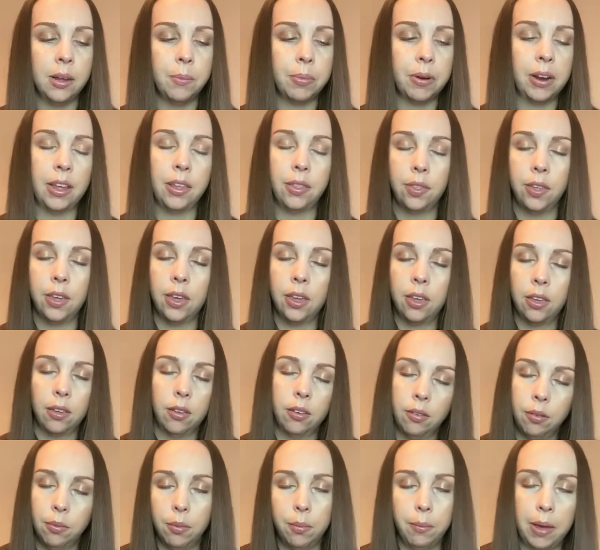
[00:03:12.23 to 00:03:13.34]
but I think
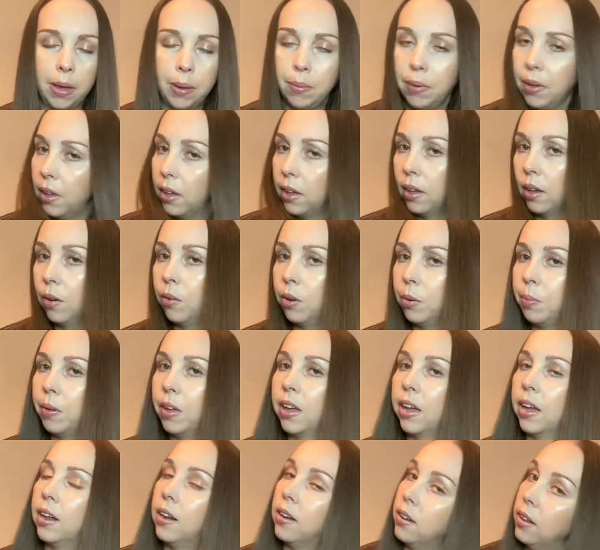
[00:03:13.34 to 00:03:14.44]
maybe it would be
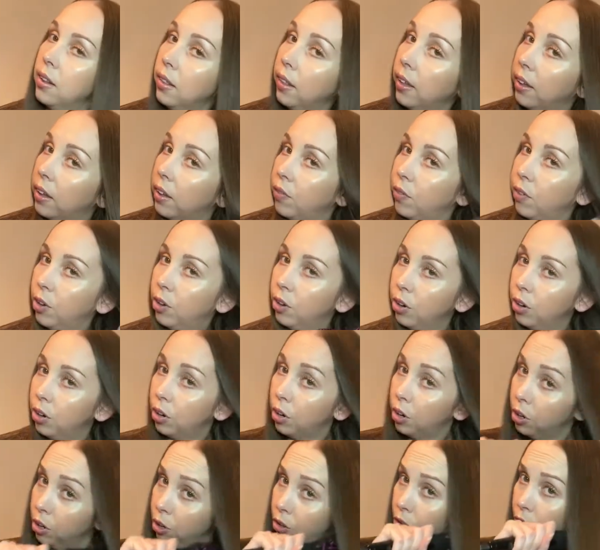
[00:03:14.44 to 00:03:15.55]
handy like if you're
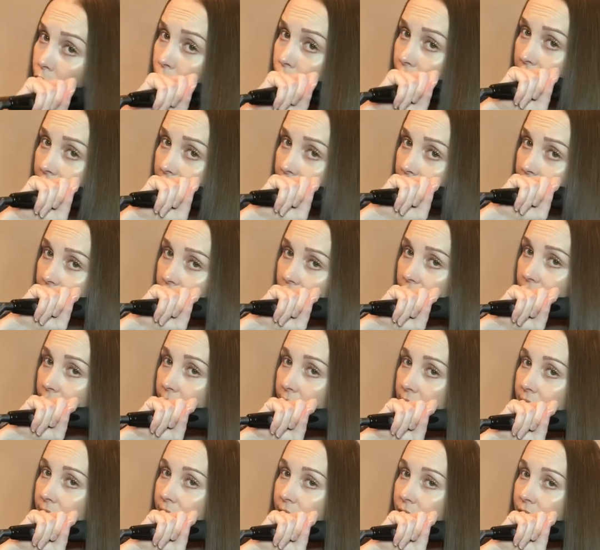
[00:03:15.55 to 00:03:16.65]
straightening like
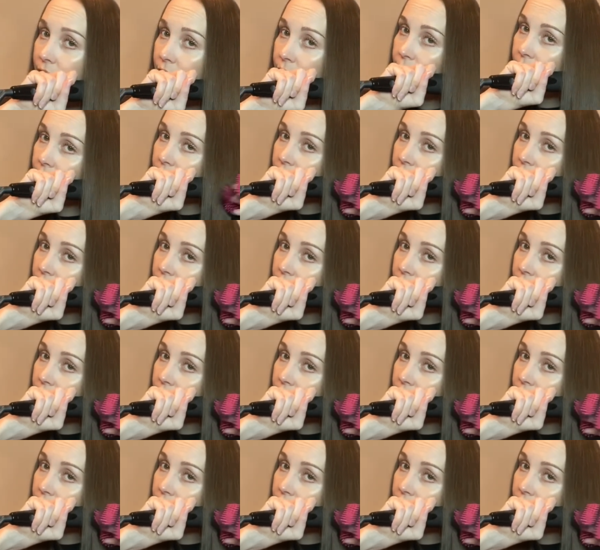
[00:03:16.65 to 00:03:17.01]
this and you're using